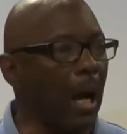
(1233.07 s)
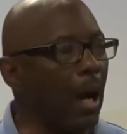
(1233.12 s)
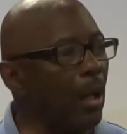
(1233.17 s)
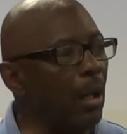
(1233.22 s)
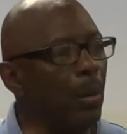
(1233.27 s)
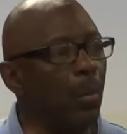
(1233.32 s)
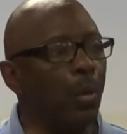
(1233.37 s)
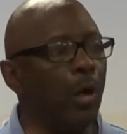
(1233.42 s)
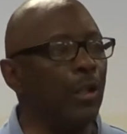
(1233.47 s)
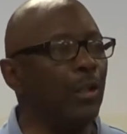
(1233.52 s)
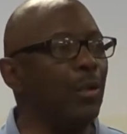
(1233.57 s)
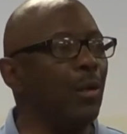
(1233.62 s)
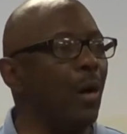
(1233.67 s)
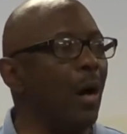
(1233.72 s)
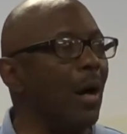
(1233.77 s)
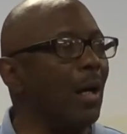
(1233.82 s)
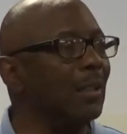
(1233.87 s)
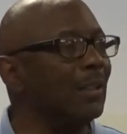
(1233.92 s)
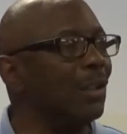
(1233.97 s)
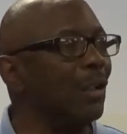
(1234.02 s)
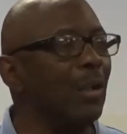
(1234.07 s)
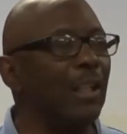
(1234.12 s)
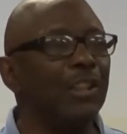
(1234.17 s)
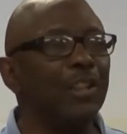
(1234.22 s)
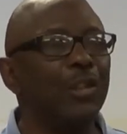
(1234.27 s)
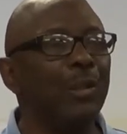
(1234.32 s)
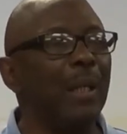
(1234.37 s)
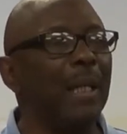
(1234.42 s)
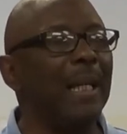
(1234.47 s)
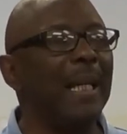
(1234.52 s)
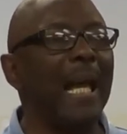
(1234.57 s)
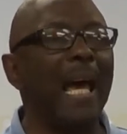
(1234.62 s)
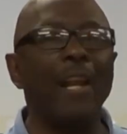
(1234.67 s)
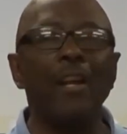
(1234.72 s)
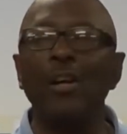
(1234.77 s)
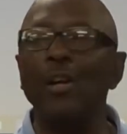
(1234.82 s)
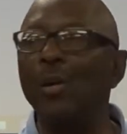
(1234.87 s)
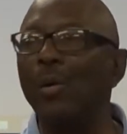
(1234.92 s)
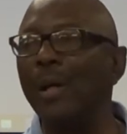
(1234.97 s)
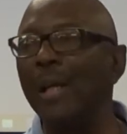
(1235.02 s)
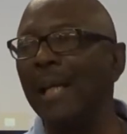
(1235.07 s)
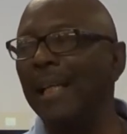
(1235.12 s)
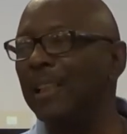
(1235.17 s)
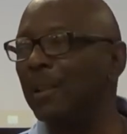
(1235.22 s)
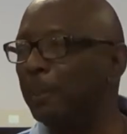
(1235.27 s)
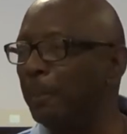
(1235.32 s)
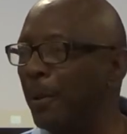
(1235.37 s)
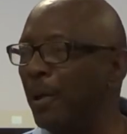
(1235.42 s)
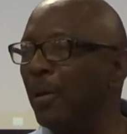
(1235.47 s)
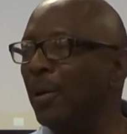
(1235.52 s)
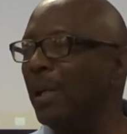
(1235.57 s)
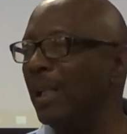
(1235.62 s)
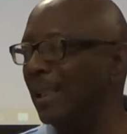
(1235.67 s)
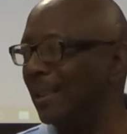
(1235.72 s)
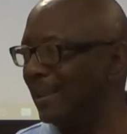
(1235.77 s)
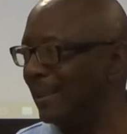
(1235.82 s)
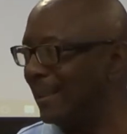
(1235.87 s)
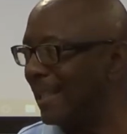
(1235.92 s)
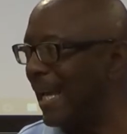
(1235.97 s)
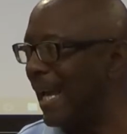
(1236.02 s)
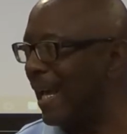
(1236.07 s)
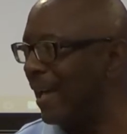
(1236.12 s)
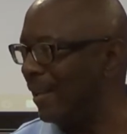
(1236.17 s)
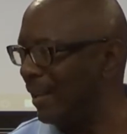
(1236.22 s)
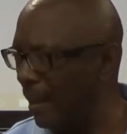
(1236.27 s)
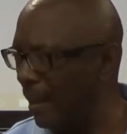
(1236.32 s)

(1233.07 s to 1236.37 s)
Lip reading: Call it where you are so that you ain't got to go and experience that.